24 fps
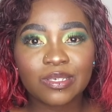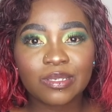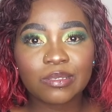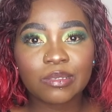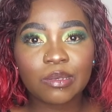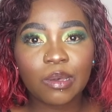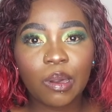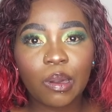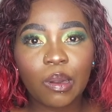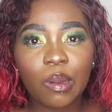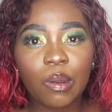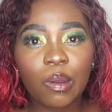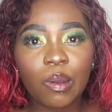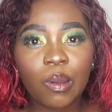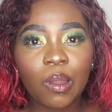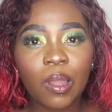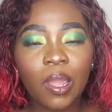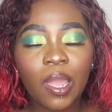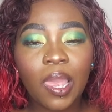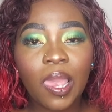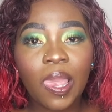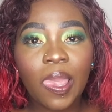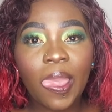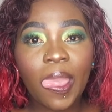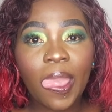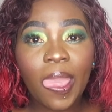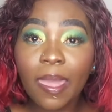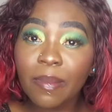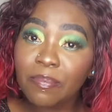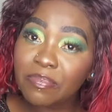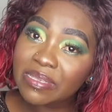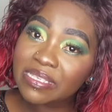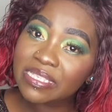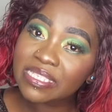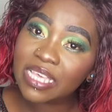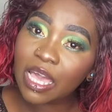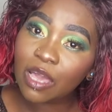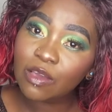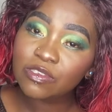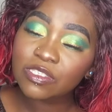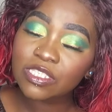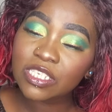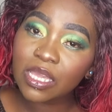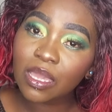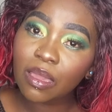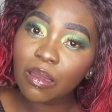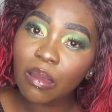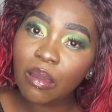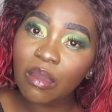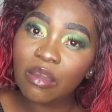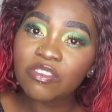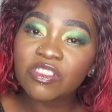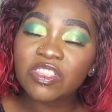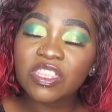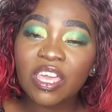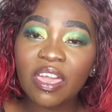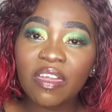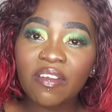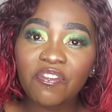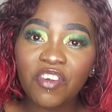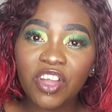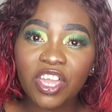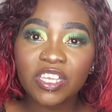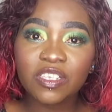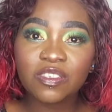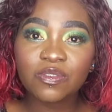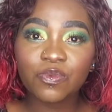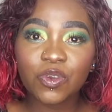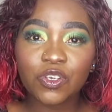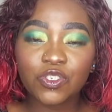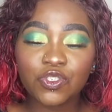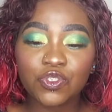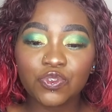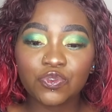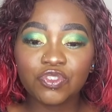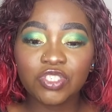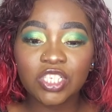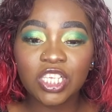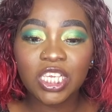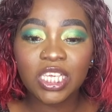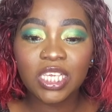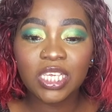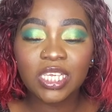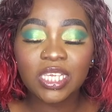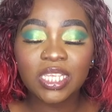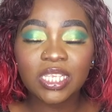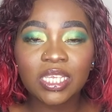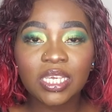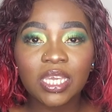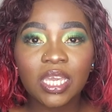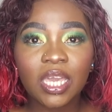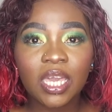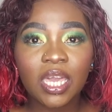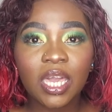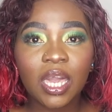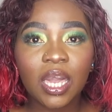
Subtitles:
So happy scouting, go out there, find what you need.